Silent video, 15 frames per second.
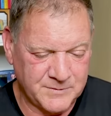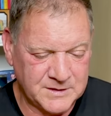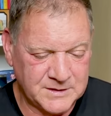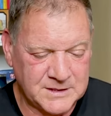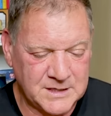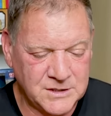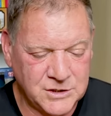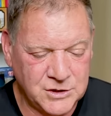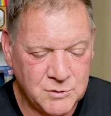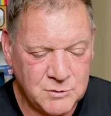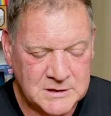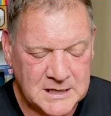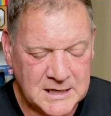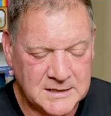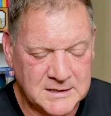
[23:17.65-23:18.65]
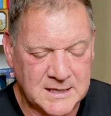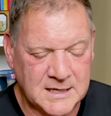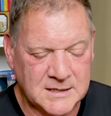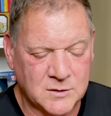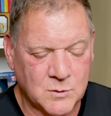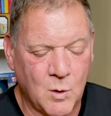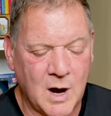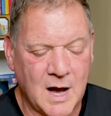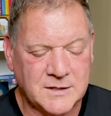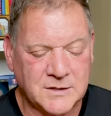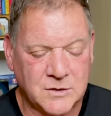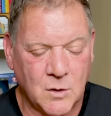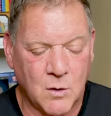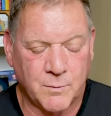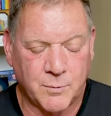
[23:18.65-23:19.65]
since you teach that
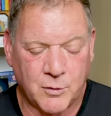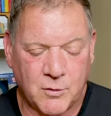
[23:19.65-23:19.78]
squats don't